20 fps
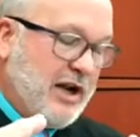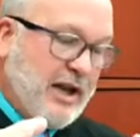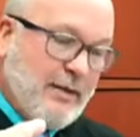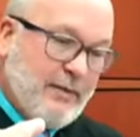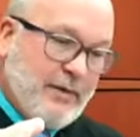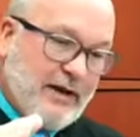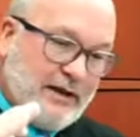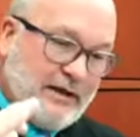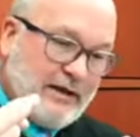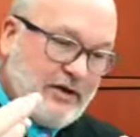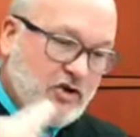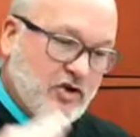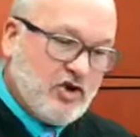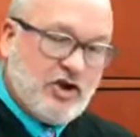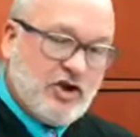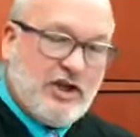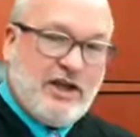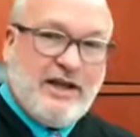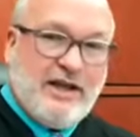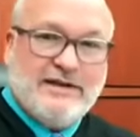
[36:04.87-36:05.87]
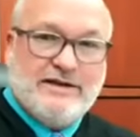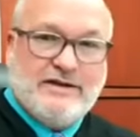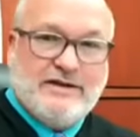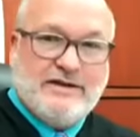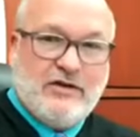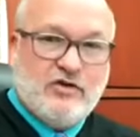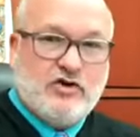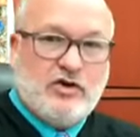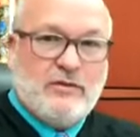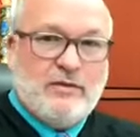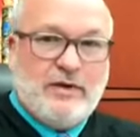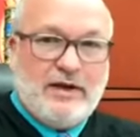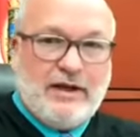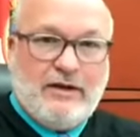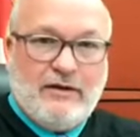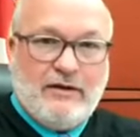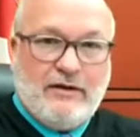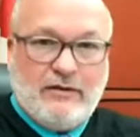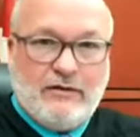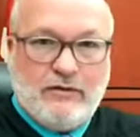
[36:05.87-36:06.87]
on me. Sheets, there should
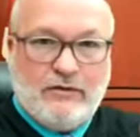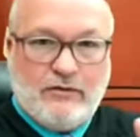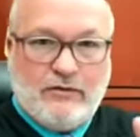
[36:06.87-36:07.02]
be